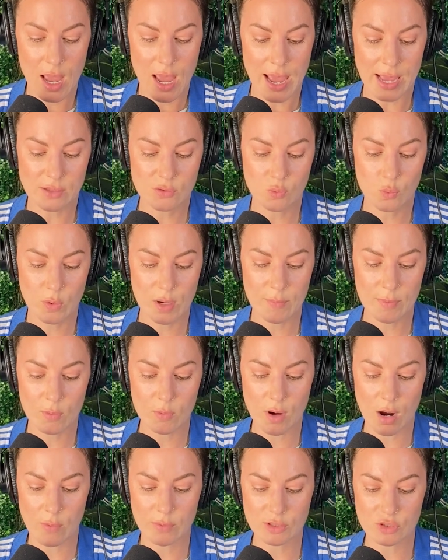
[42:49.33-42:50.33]
As women,
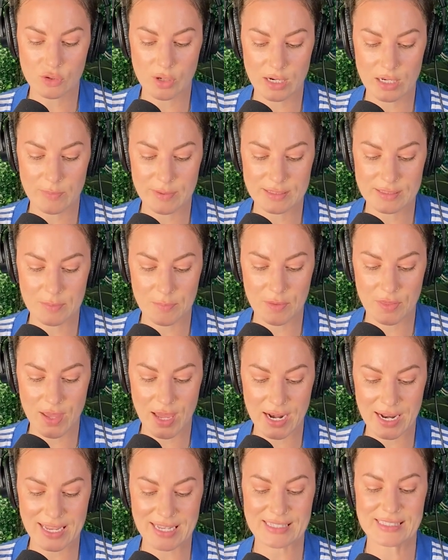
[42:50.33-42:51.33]
we're always trying to be
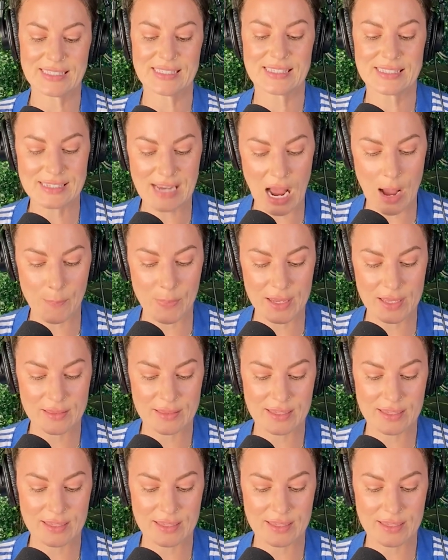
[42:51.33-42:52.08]
sympathetic. Stop it.